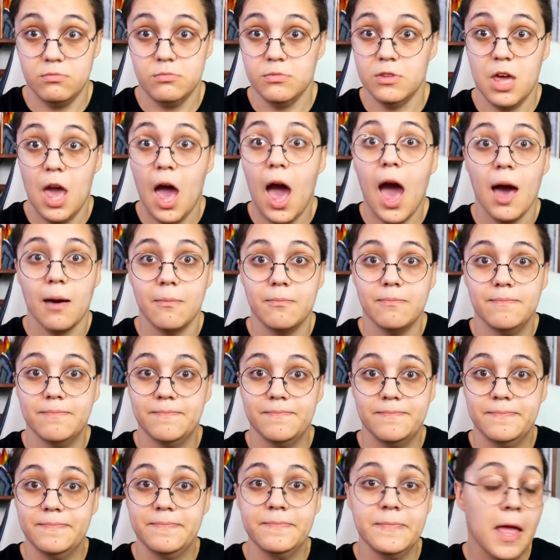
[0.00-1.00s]
Yeah.
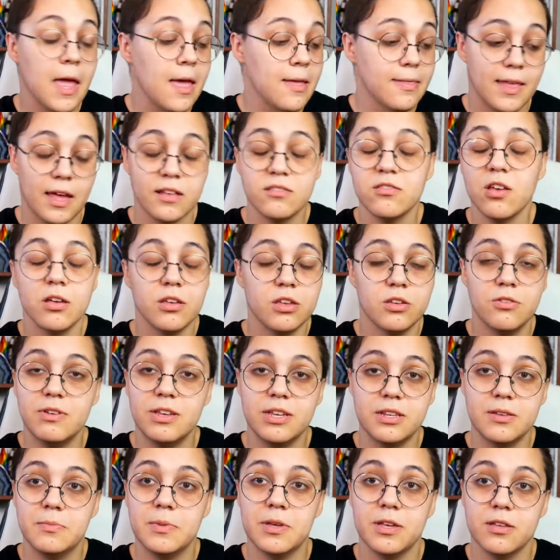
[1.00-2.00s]
That's all you
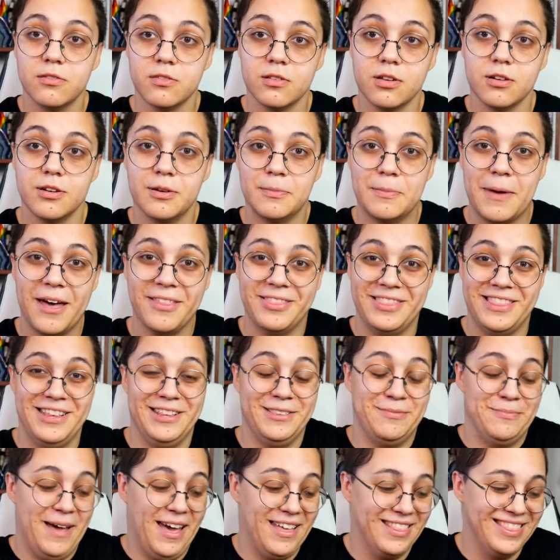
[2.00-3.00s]
need to be concerned about
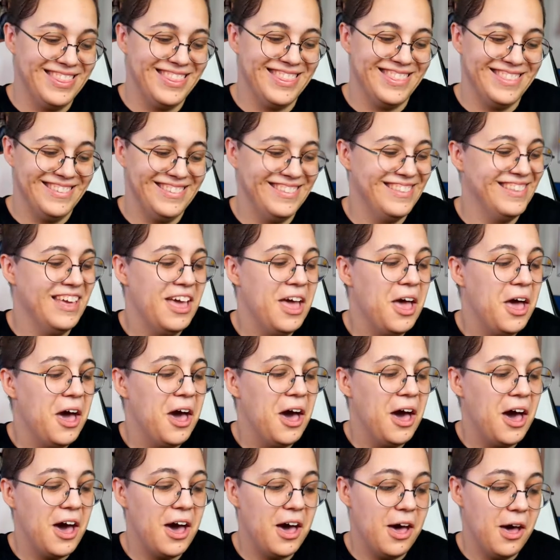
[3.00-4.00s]
this month.
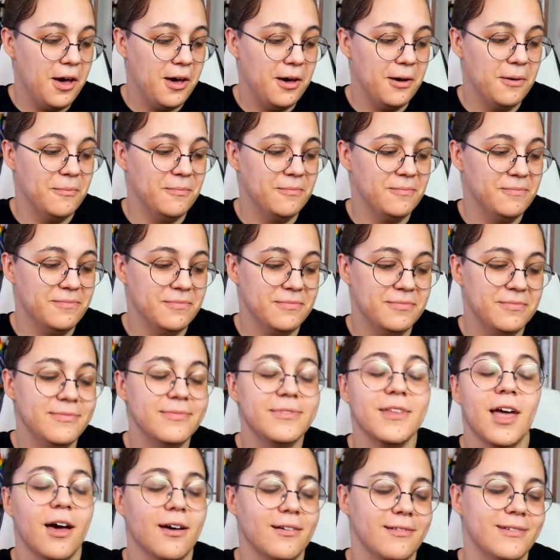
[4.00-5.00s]
Um,
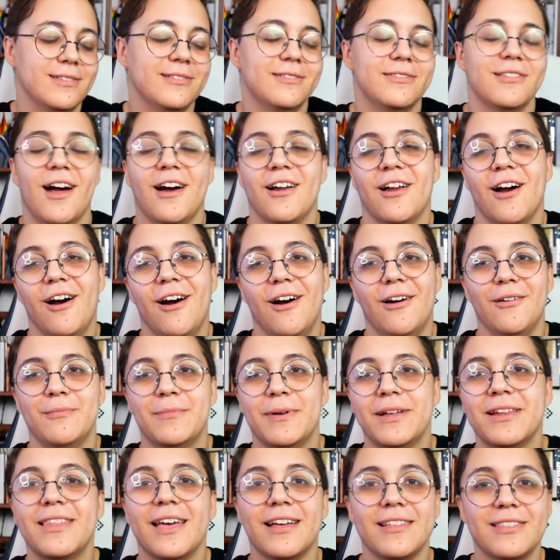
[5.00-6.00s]
no, it's not all,
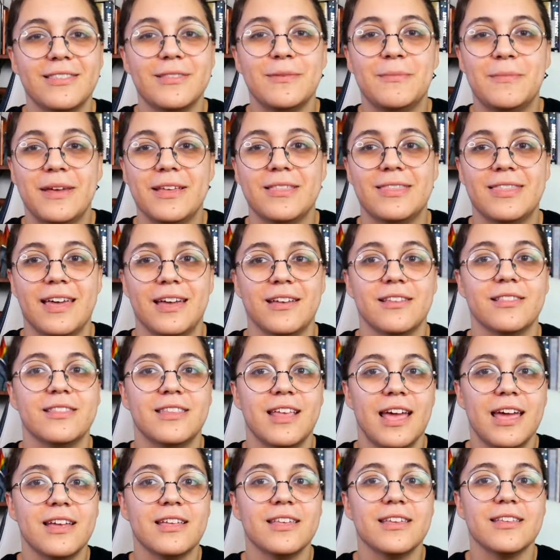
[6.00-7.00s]
but that's the big thing.
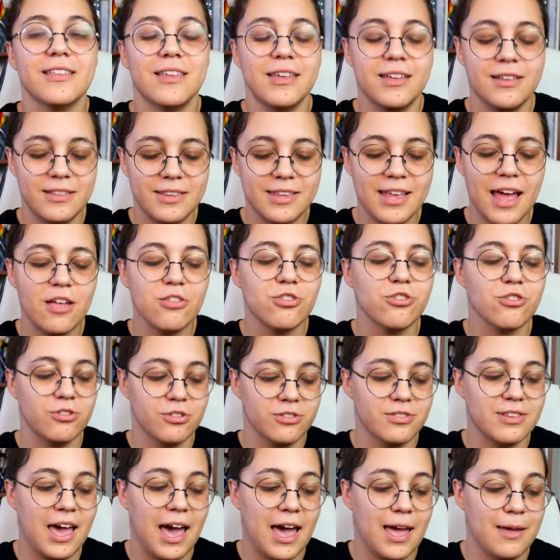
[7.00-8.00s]
Take
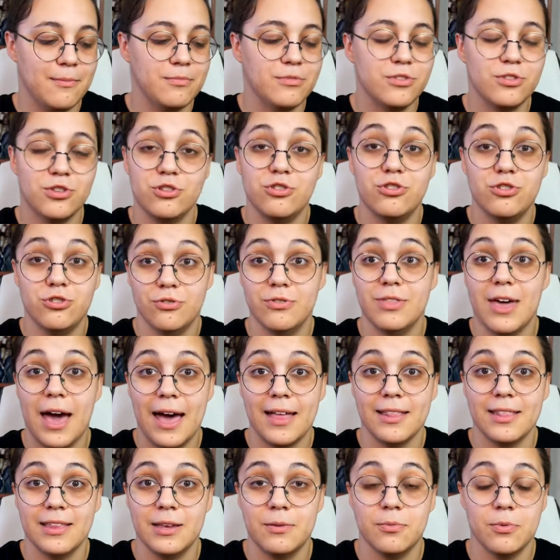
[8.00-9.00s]
intentional time to do
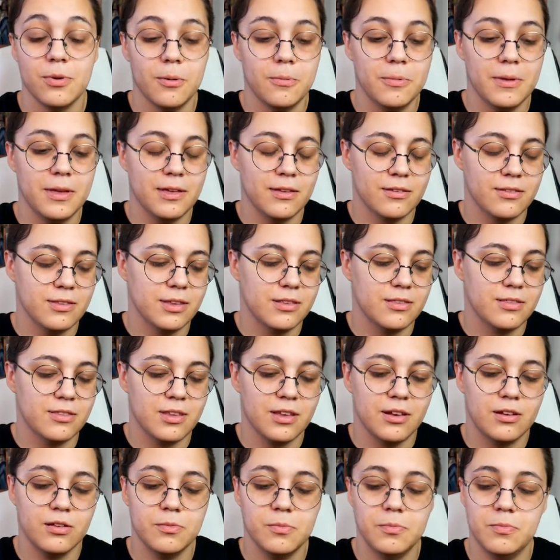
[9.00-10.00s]
that, Libra, because it's
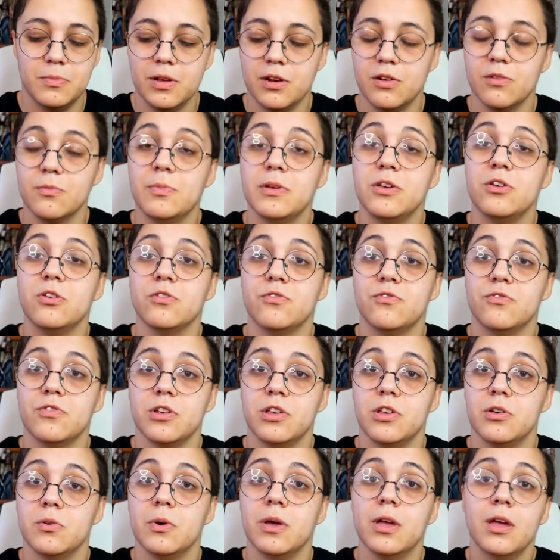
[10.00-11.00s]
it'll it'll be good for
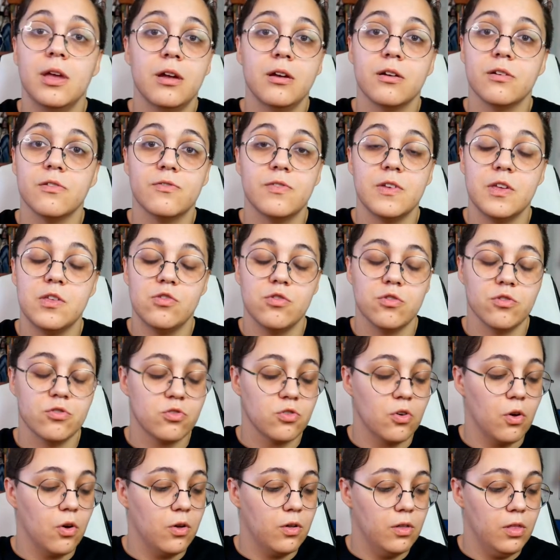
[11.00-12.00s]
you. Feed your
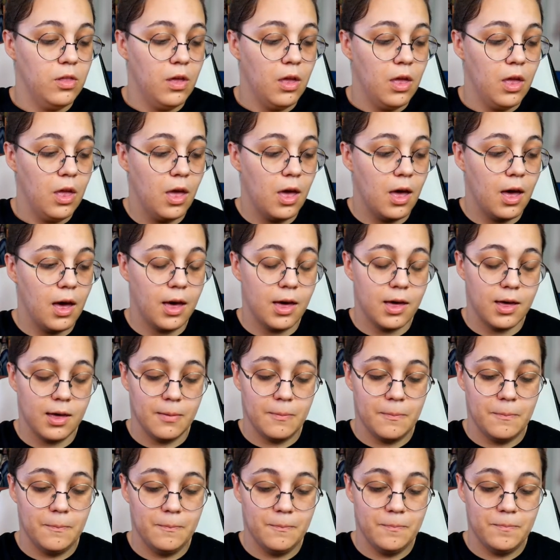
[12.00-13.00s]
soul.
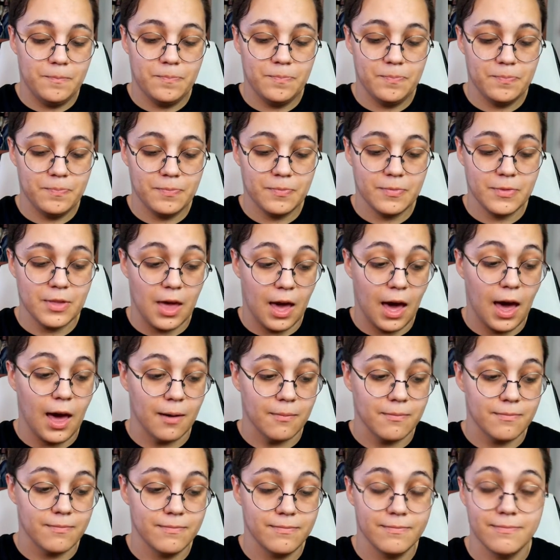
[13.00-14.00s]
Um, yeah
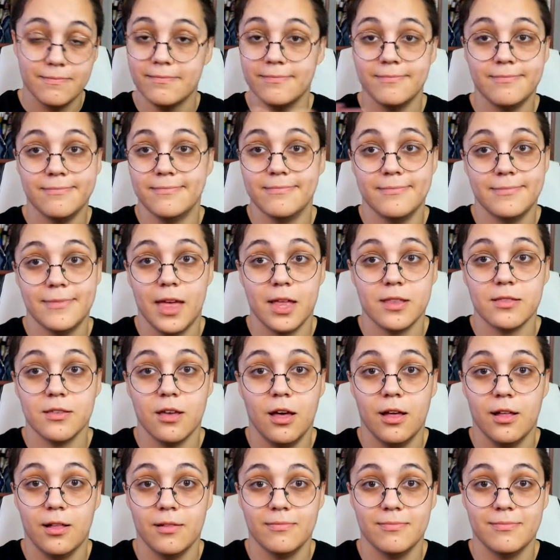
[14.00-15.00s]
that's
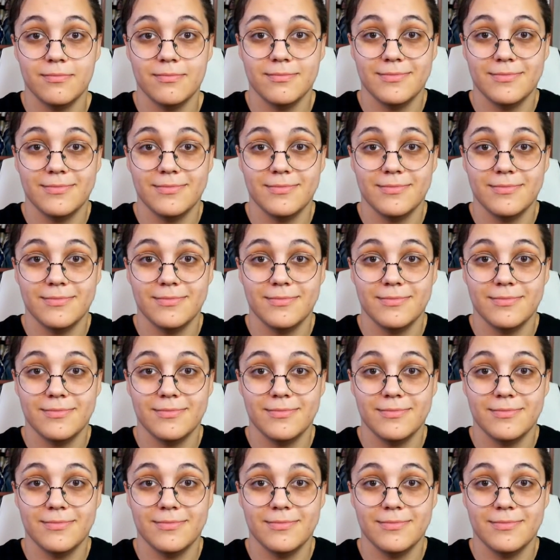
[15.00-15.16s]
all.